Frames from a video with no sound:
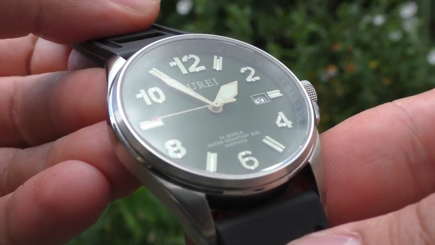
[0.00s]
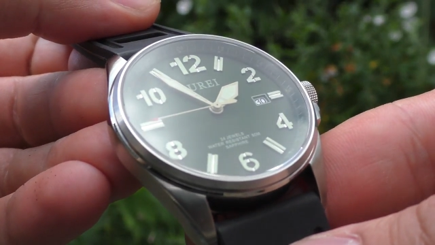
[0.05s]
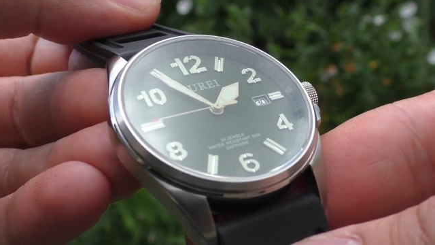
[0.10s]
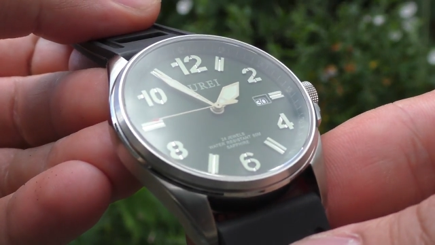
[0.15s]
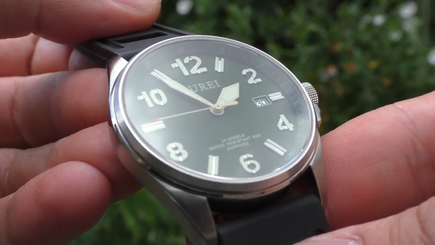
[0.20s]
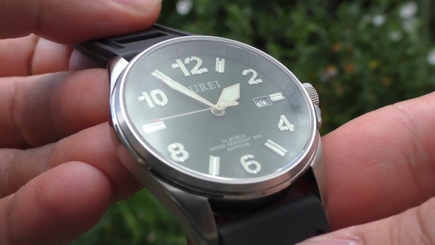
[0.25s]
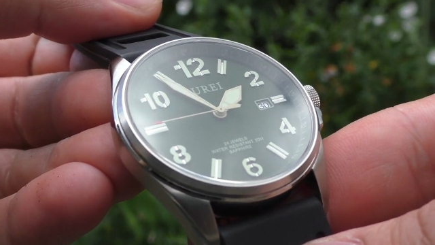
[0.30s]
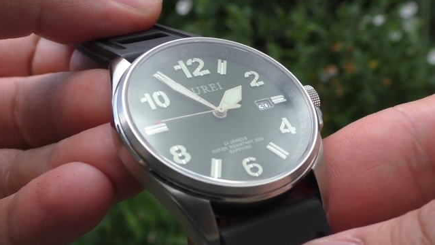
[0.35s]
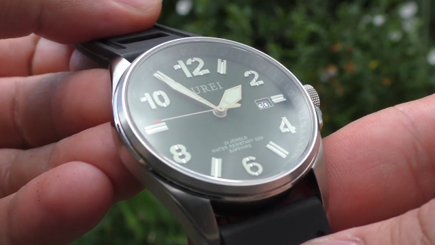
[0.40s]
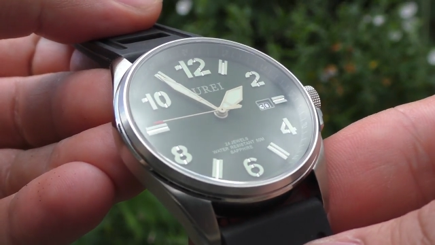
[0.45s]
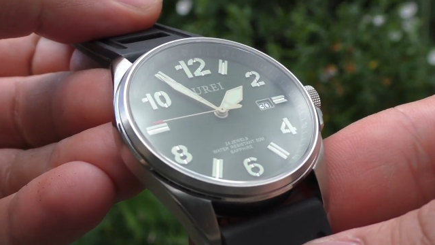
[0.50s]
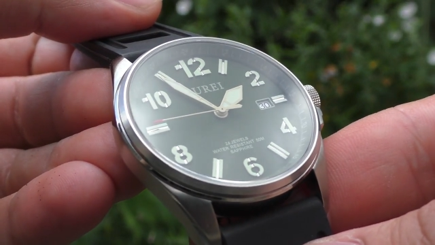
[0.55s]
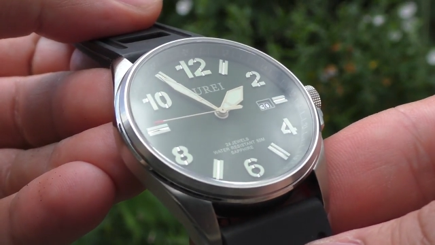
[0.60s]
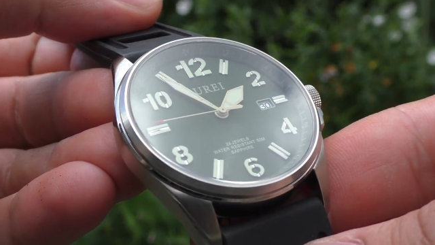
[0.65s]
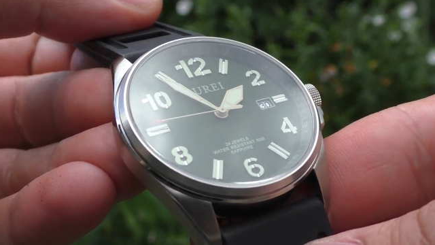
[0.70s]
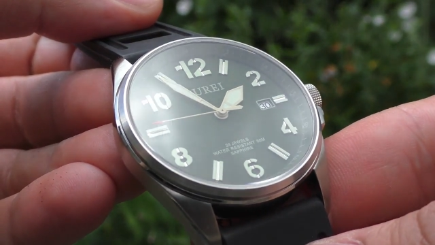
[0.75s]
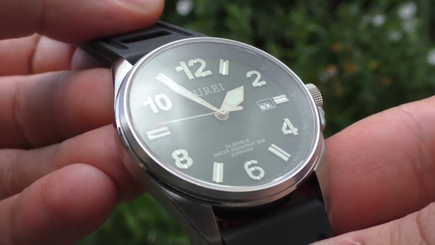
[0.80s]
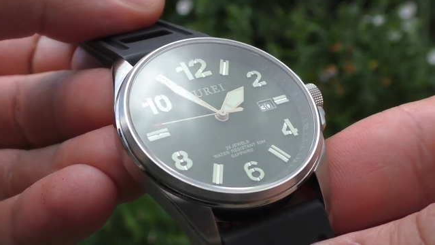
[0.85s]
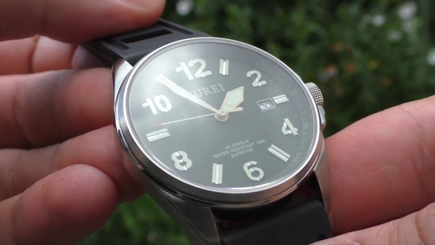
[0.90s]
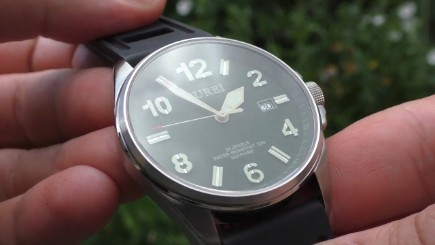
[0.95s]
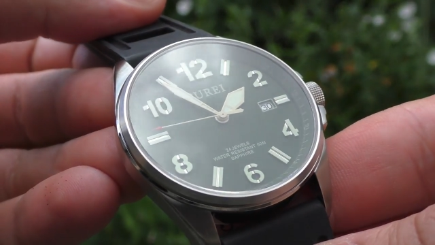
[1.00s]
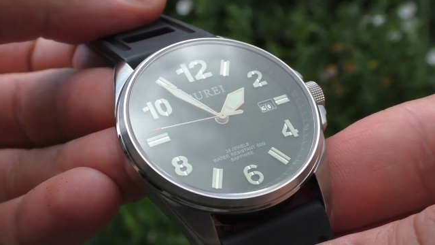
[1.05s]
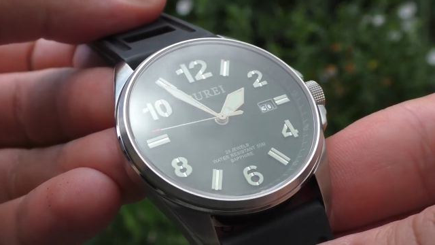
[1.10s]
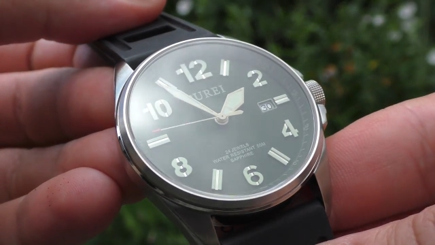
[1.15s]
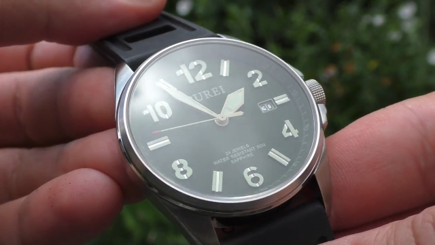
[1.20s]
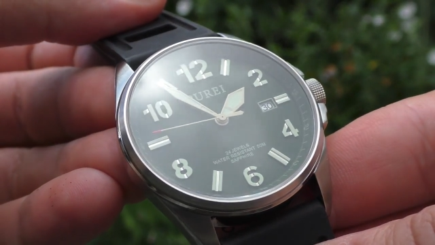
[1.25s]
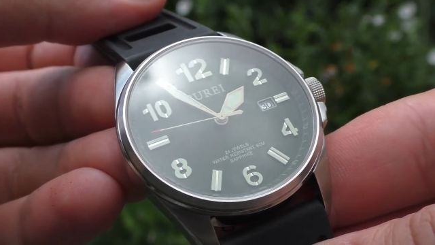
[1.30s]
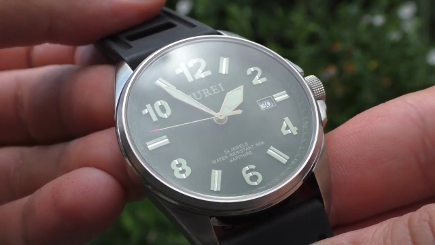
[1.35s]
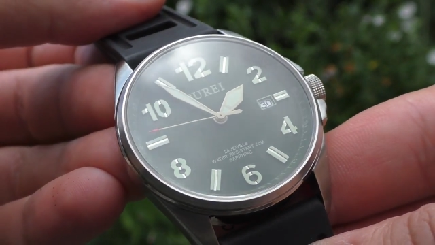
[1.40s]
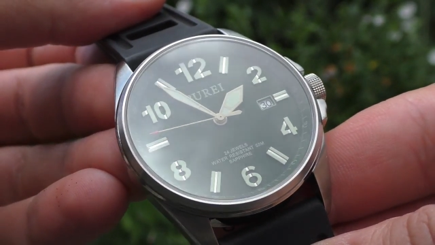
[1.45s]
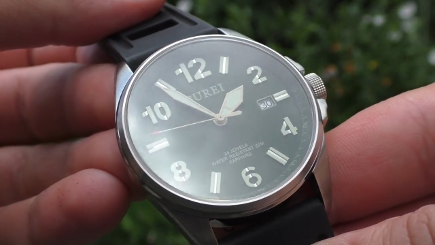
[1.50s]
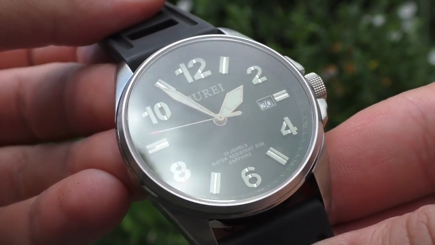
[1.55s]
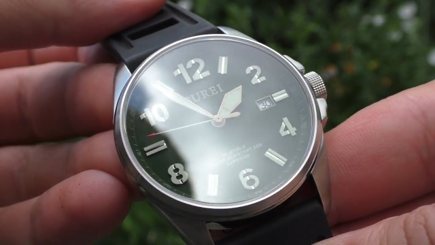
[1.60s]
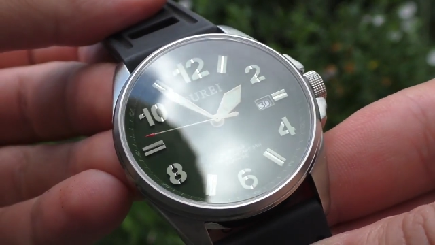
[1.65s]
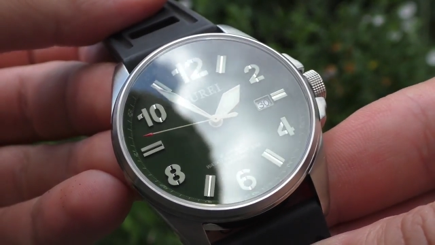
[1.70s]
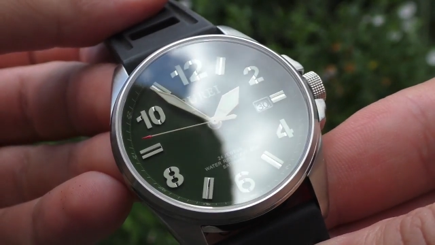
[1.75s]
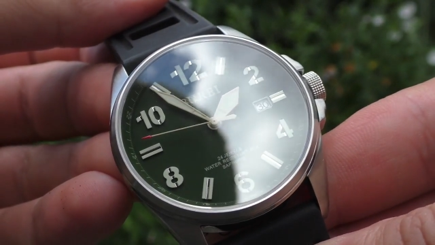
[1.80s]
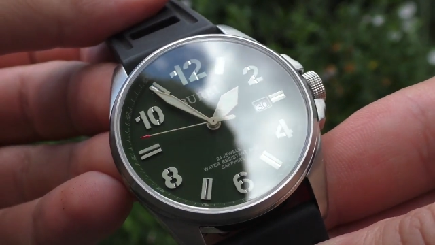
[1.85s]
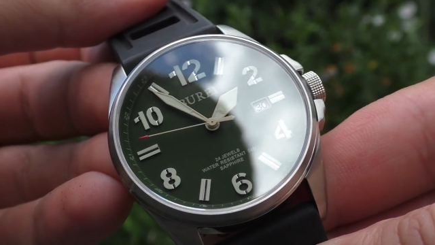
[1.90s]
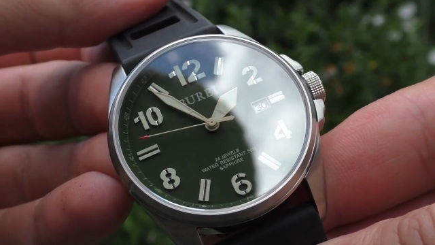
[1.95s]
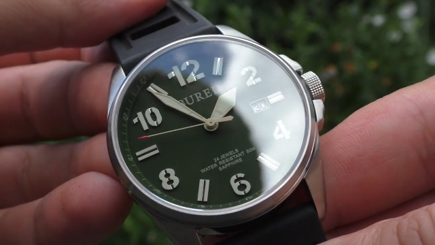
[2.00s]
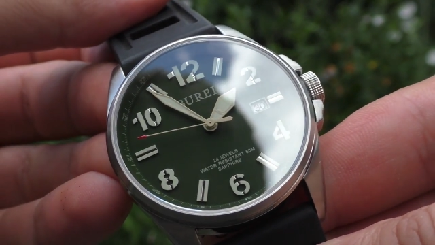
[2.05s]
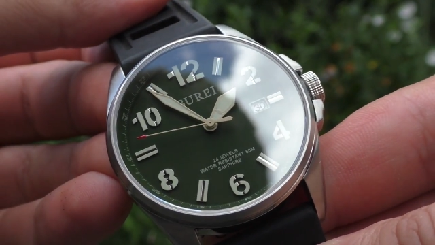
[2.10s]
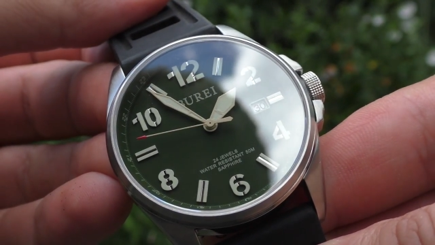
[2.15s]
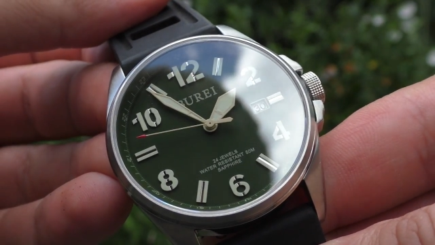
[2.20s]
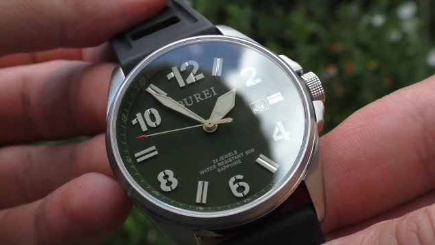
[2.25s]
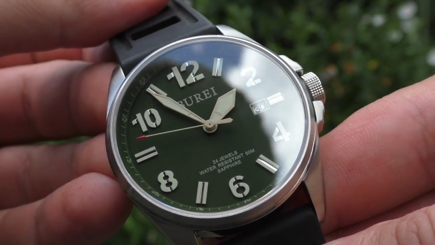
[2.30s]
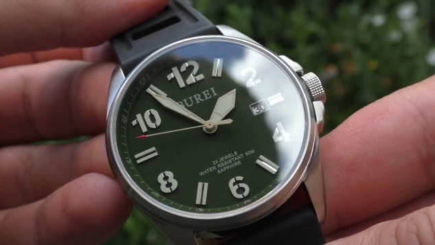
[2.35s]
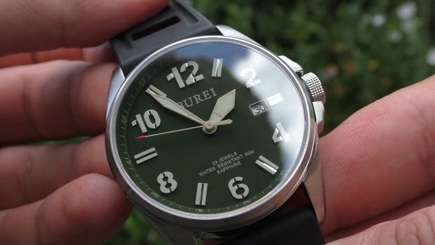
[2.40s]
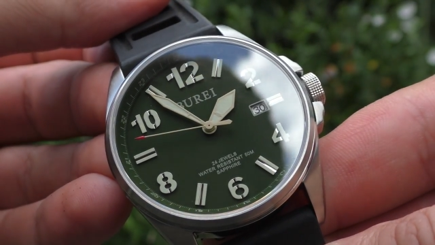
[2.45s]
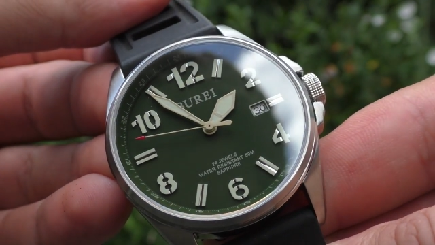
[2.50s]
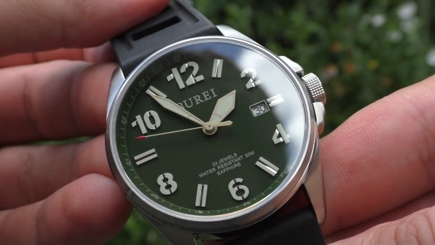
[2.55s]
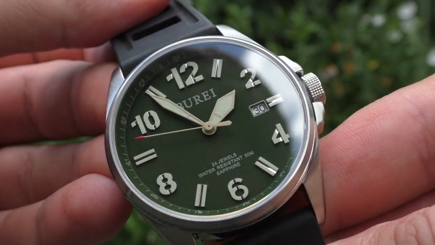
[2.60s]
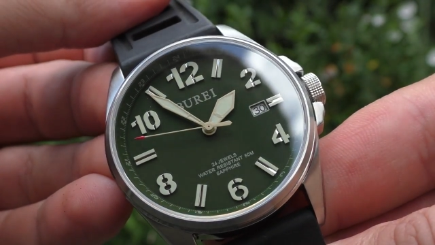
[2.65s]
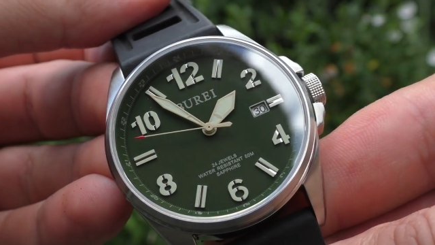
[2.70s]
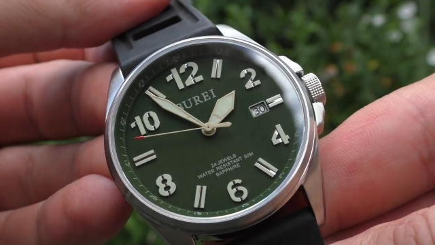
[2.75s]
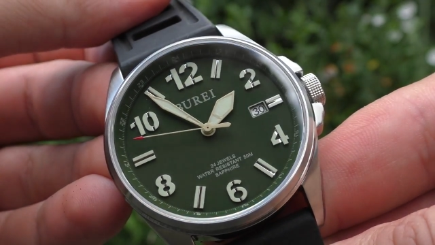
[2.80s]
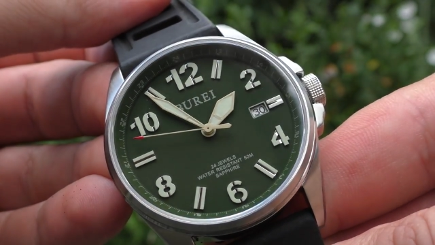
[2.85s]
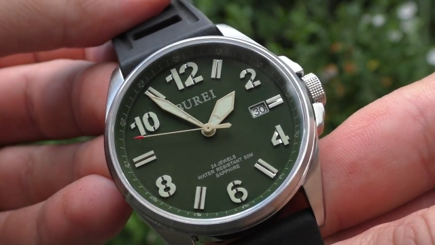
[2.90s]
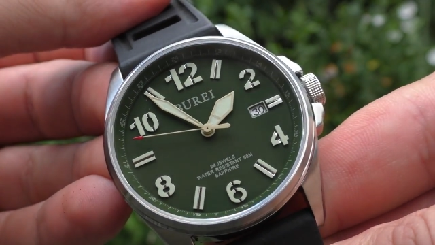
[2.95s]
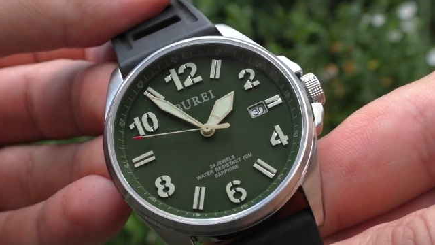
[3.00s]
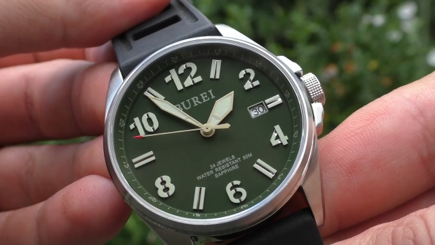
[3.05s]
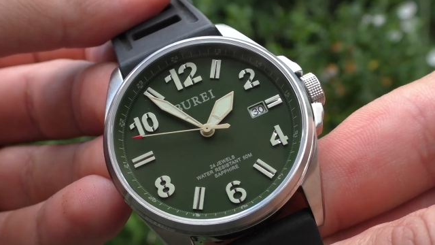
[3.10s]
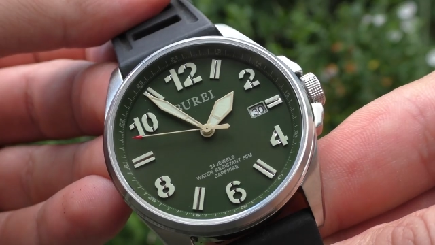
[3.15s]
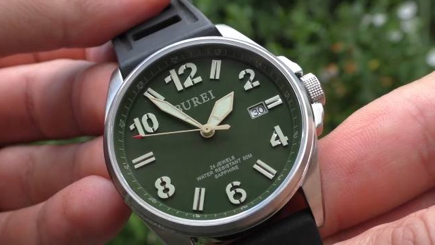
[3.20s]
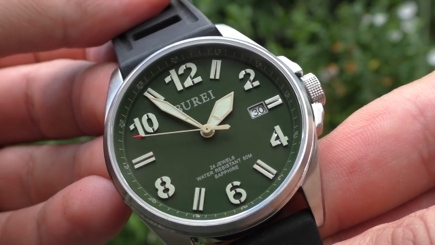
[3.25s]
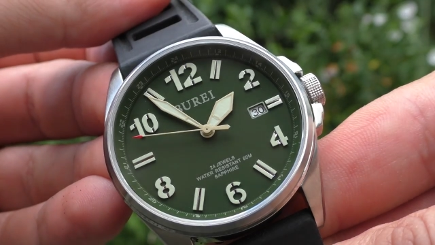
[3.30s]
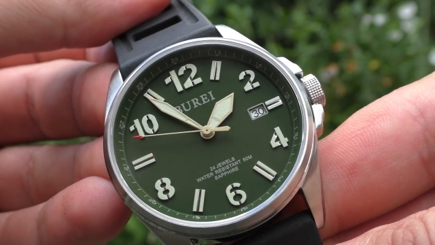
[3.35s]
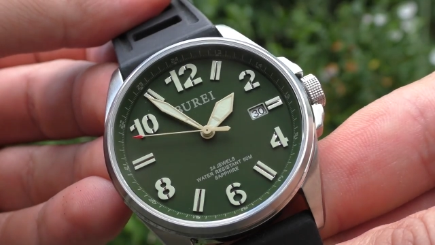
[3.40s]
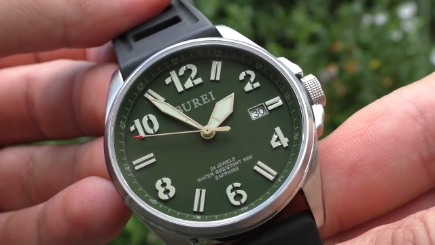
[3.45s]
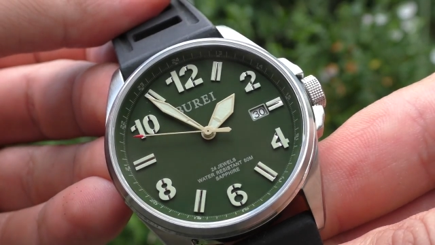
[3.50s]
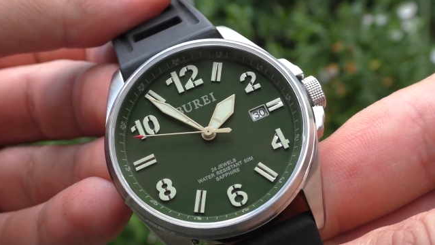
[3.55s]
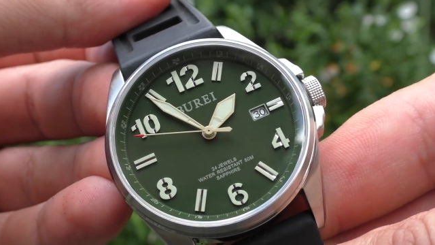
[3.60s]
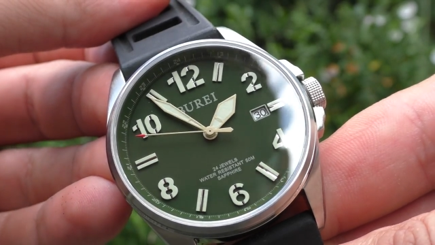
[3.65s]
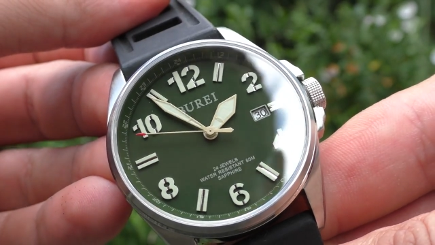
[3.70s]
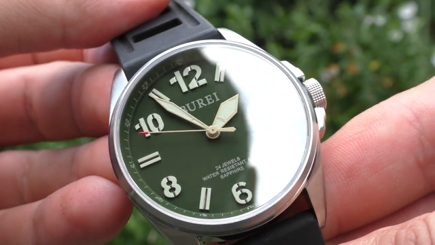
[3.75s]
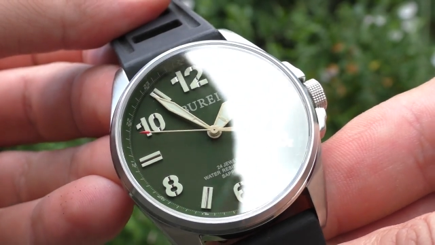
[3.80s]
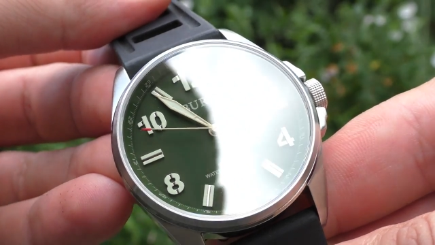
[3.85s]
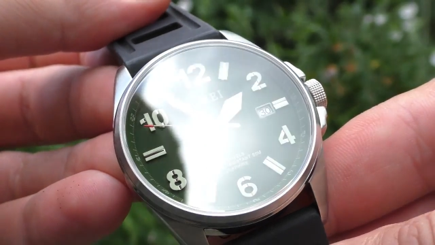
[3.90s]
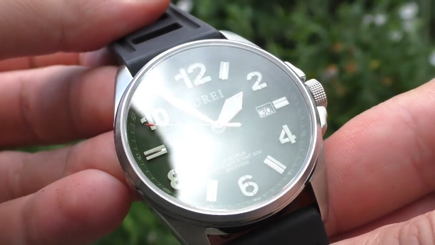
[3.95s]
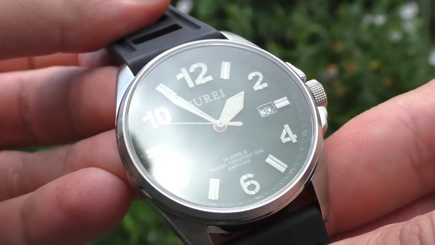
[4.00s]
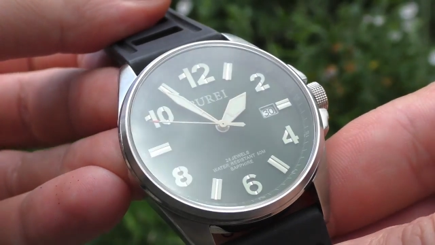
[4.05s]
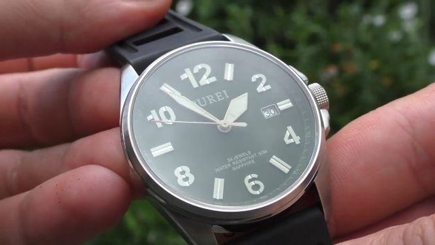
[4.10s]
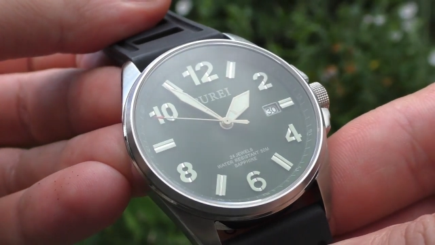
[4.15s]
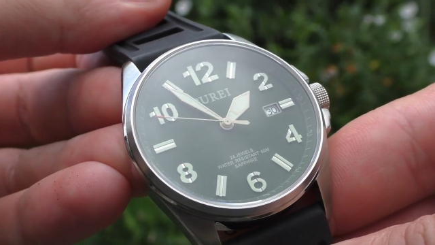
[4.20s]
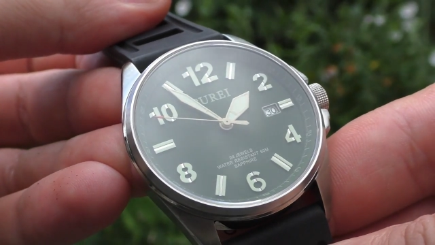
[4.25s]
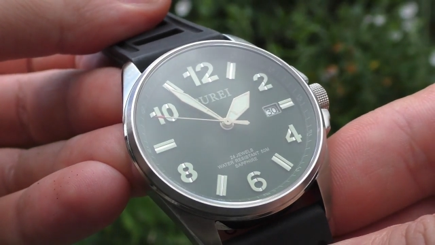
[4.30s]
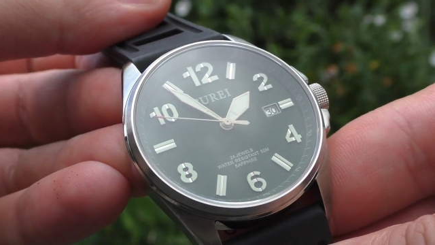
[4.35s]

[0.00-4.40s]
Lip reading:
[unreadable: no face in view]